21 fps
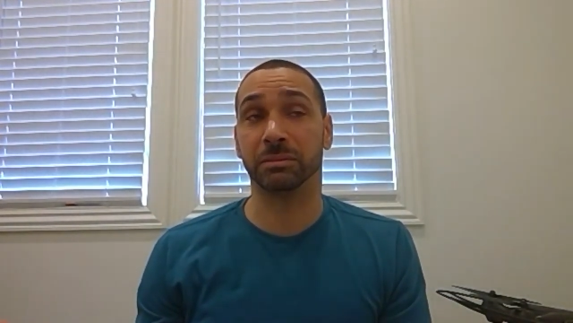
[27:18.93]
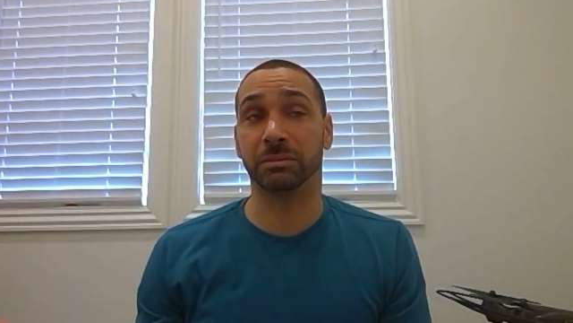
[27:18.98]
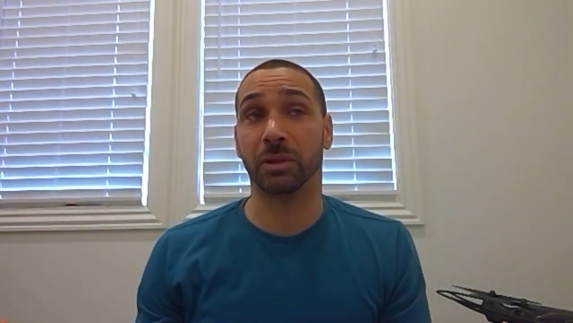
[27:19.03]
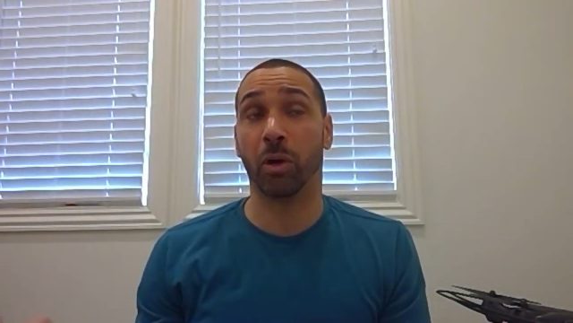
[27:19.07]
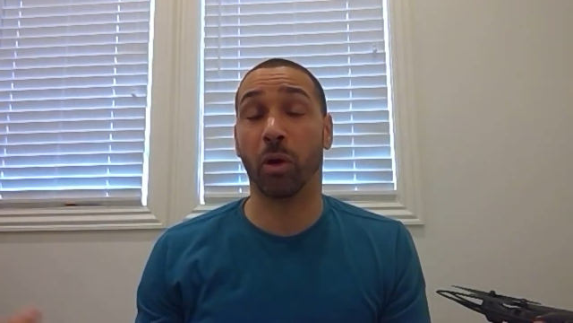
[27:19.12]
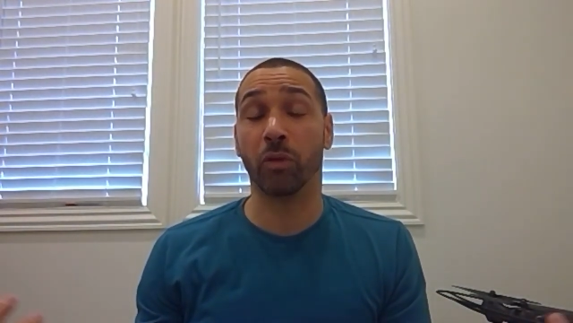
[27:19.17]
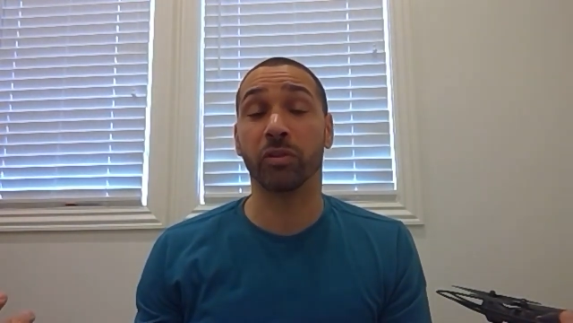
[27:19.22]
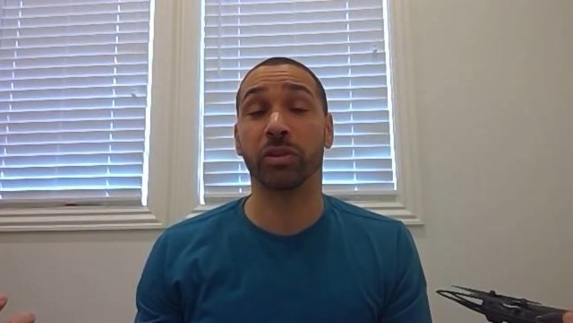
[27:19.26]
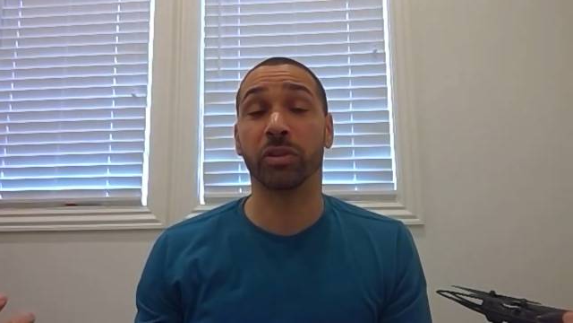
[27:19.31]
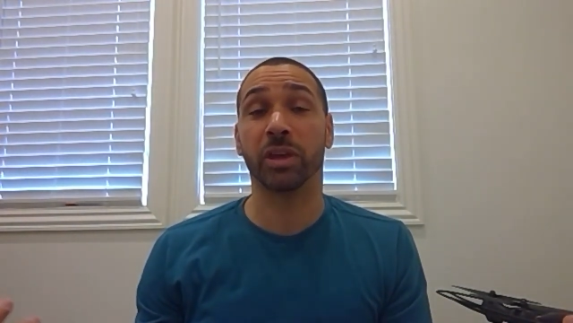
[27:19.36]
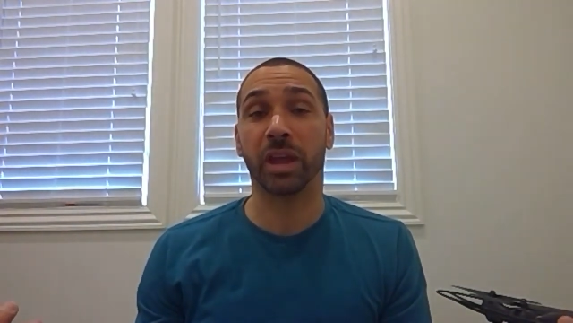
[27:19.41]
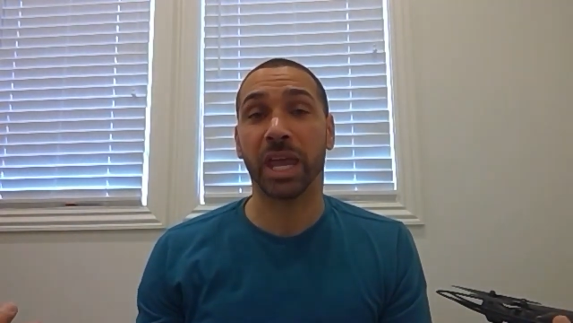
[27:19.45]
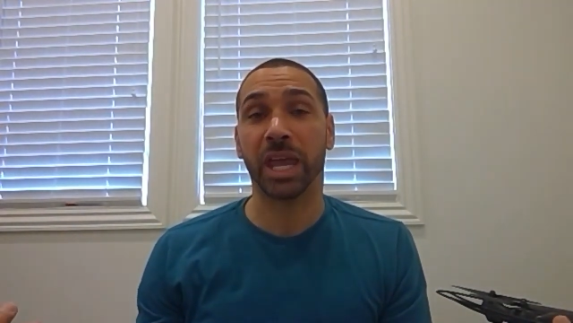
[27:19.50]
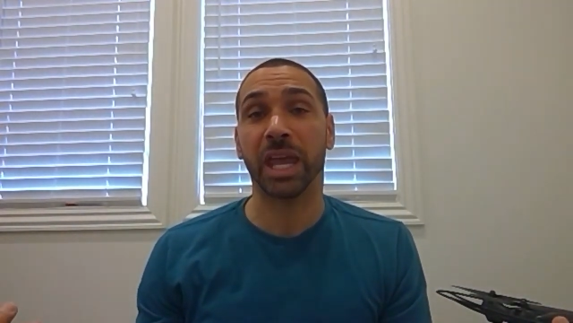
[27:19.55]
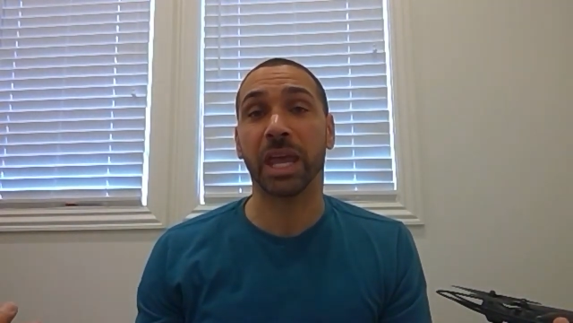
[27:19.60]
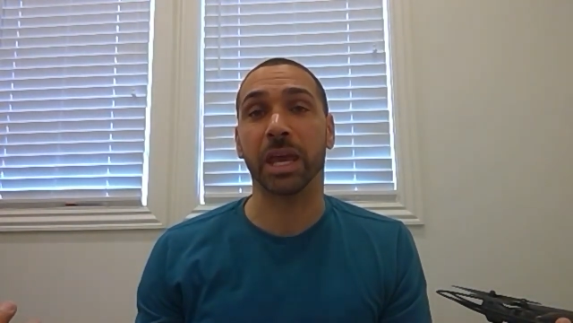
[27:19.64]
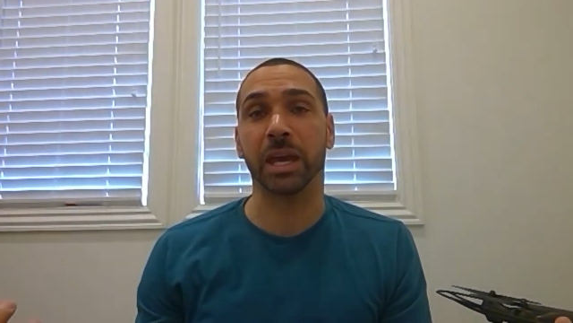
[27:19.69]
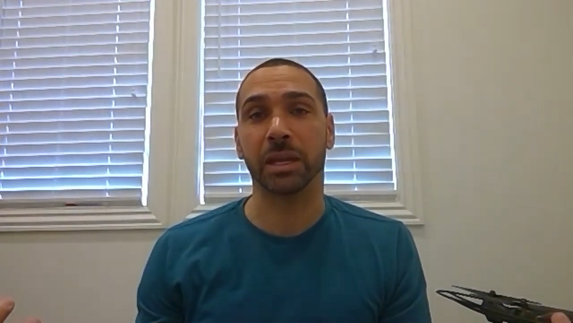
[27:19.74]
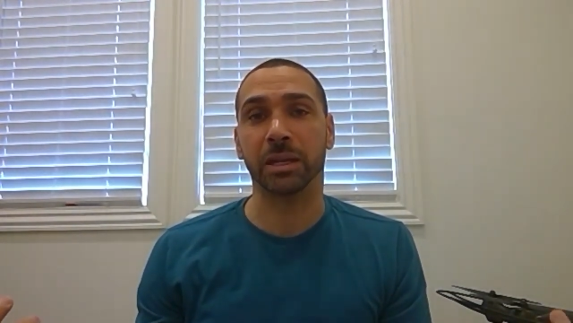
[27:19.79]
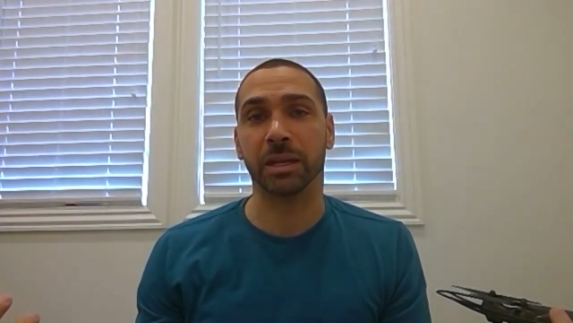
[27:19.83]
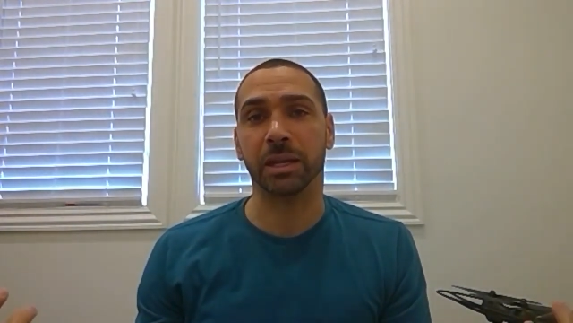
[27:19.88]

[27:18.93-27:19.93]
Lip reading: over their head.